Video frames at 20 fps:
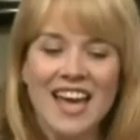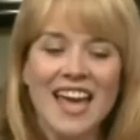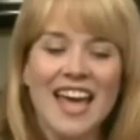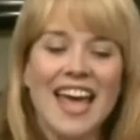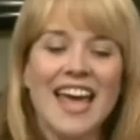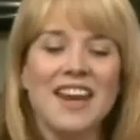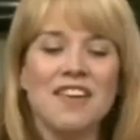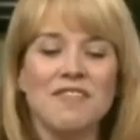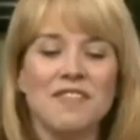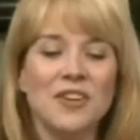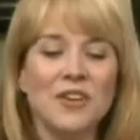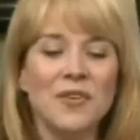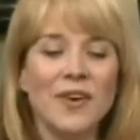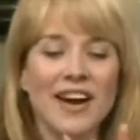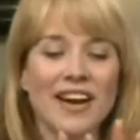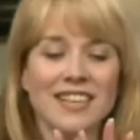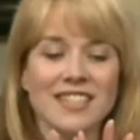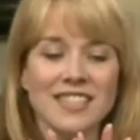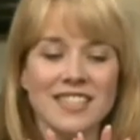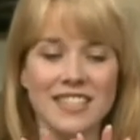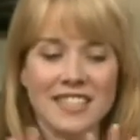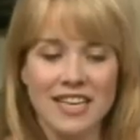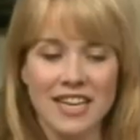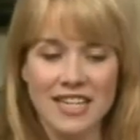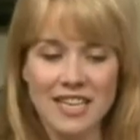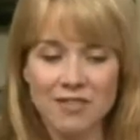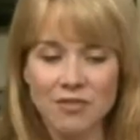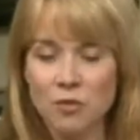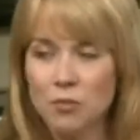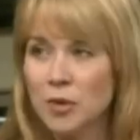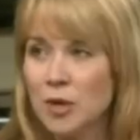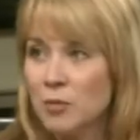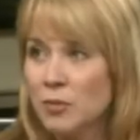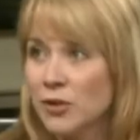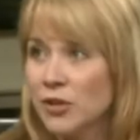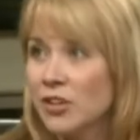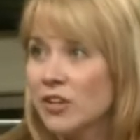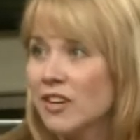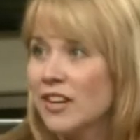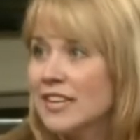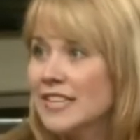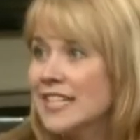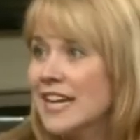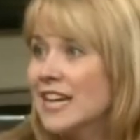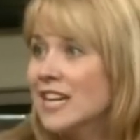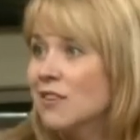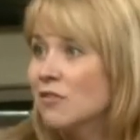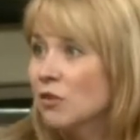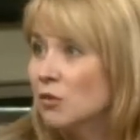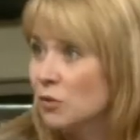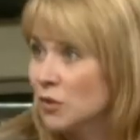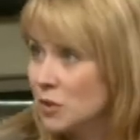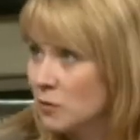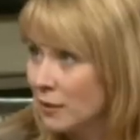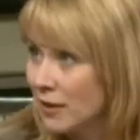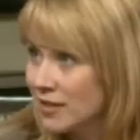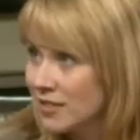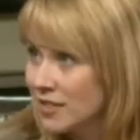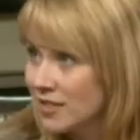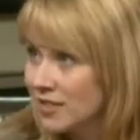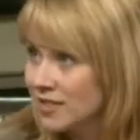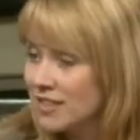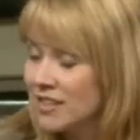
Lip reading: And if you ask 10 different people, you'll get 10 different responses.